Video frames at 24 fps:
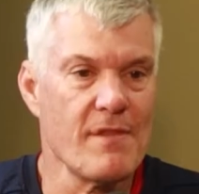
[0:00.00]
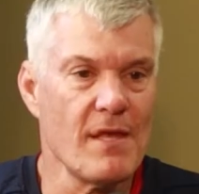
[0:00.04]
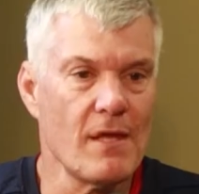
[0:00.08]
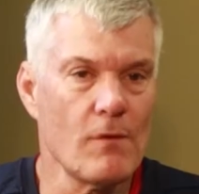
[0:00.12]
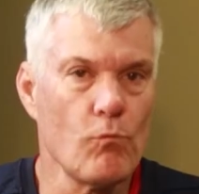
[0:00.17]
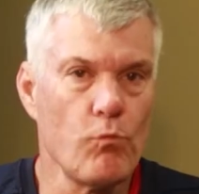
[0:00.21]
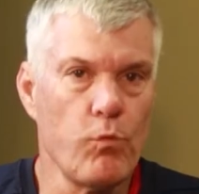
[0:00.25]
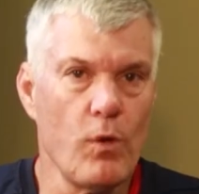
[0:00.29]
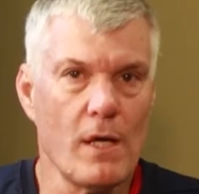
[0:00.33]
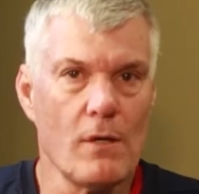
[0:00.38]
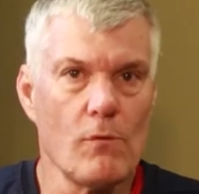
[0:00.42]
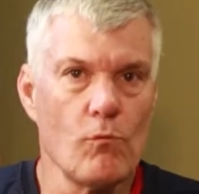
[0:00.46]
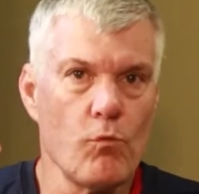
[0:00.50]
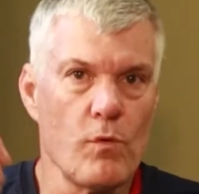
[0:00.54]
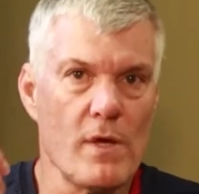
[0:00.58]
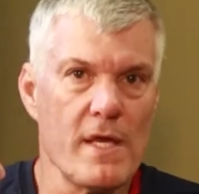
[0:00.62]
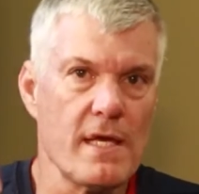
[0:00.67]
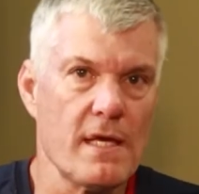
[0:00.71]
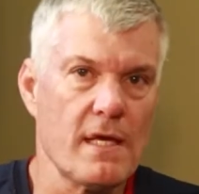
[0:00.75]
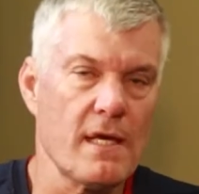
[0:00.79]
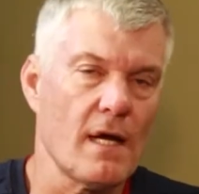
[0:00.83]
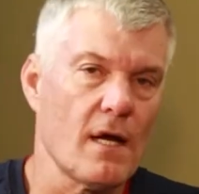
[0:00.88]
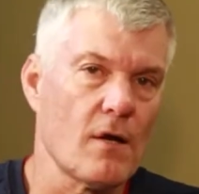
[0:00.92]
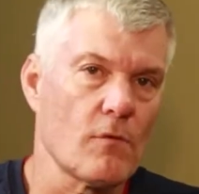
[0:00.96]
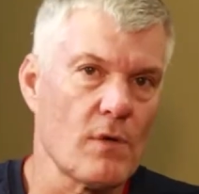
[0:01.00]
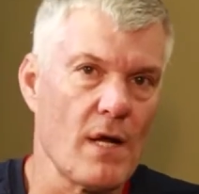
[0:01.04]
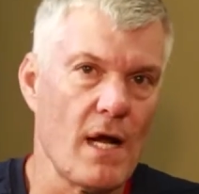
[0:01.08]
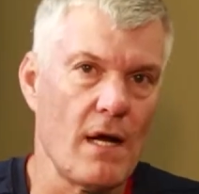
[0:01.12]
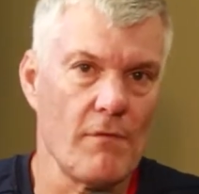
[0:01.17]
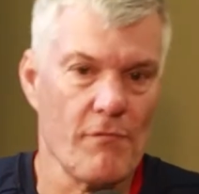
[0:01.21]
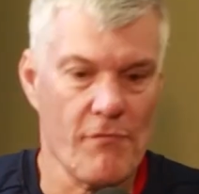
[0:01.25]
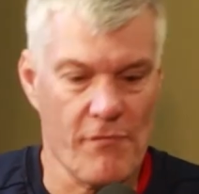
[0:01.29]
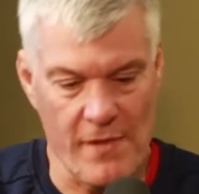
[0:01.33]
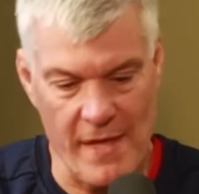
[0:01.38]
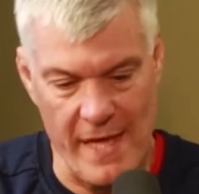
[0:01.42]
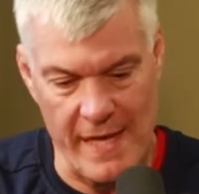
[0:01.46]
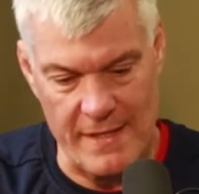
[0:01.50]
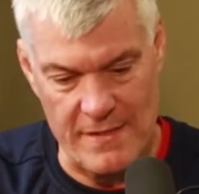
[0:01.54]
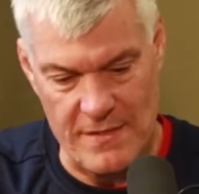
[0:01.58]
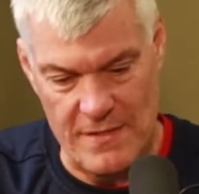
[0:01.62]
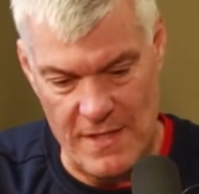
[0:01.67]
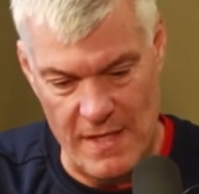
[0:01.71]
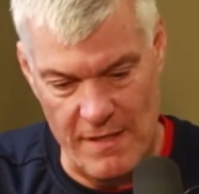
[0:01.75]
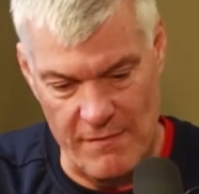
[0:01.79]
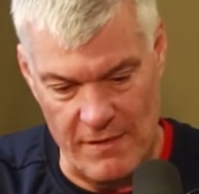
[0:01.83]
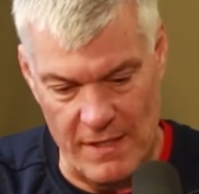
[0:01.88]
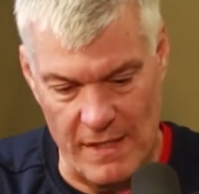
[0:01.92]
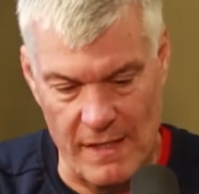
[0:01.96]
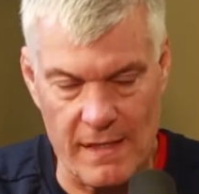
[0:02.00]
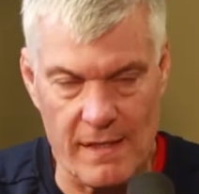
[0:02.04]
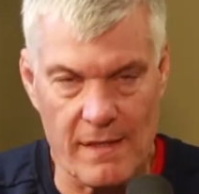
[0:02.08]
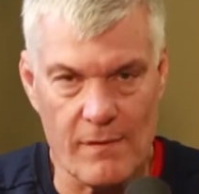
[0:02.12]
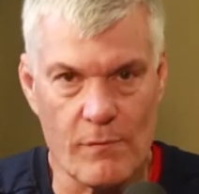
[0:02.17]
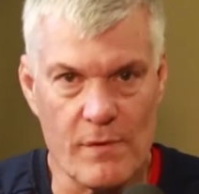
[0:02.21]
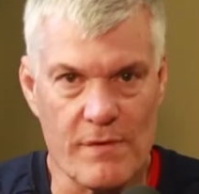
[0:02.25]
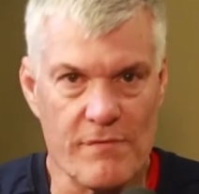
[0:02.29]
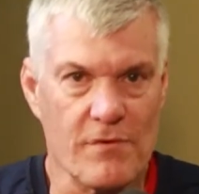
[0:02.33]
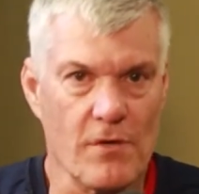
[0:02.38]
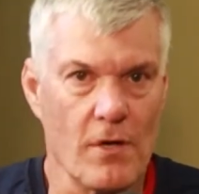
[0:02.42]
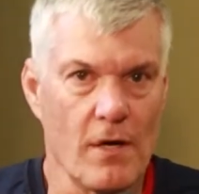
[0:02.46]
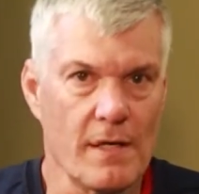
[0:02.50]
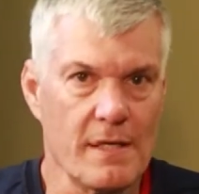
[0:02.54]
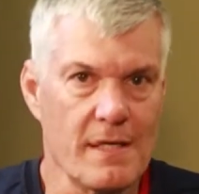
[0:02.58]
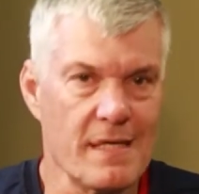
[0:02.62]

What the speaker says: then 1 week around Thanksgiving. We've gone